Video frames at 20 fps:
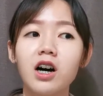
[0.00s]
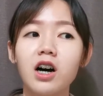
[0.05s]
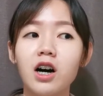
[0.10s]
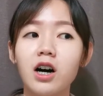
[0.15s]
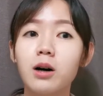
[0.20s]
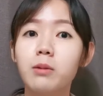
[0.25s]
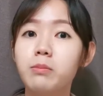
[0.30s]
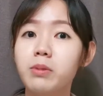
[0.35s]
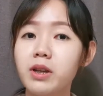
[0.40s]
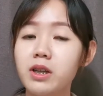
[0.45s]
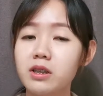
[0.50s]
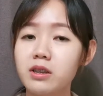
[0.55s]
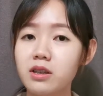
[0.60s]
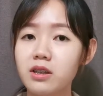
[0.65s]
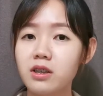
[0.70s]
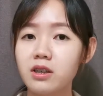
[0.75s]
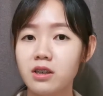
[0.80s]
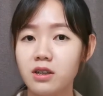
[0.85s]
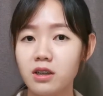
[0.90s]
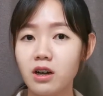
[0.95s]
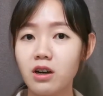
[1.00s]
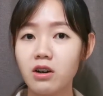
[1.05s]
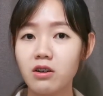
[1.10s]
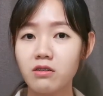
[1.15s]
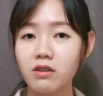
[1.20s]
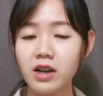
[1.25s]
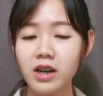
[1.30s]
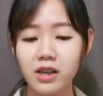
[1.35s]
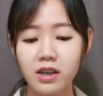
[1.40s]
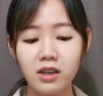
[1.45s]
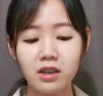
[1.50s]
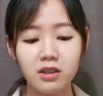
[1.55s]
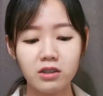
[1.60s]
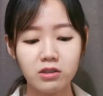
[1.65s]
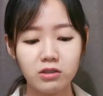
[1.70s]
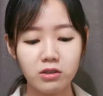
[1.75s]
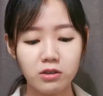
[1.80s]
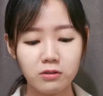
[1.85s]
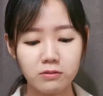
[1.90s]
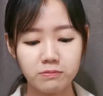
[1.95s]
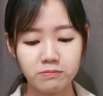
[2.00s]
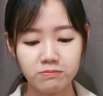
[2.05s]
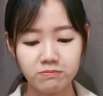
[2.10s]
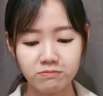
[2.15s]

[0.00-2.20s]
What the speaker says: ability. Alright, so